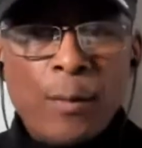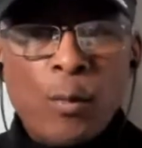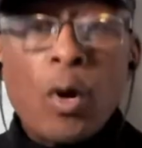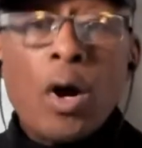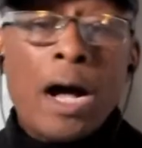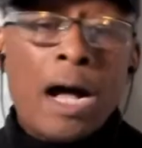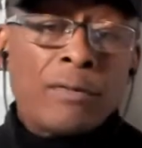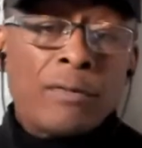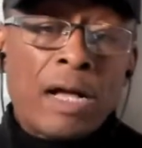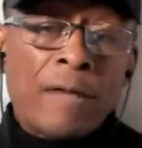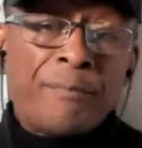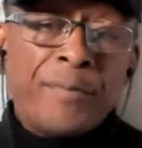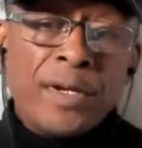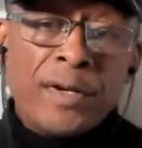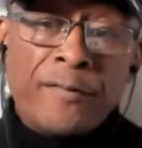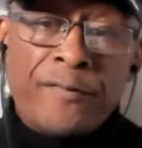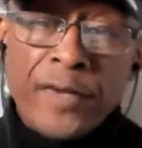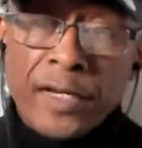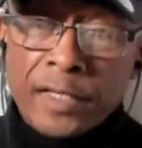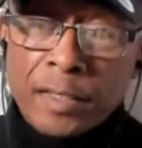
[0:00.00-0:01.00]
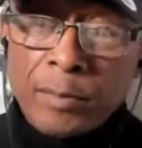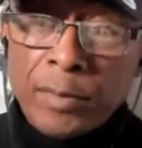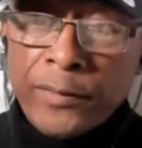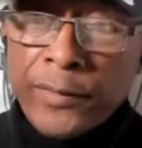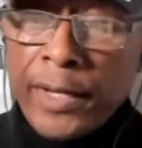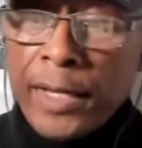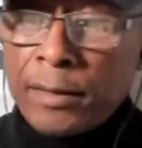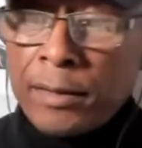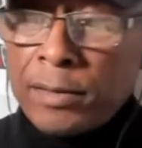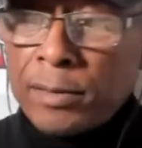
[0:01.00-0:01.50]
Well, I've been a victim of
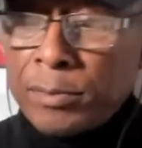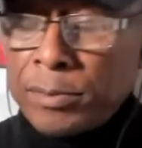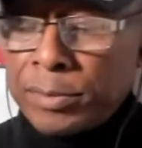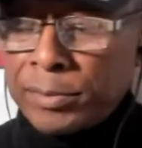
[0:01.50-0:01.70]
that.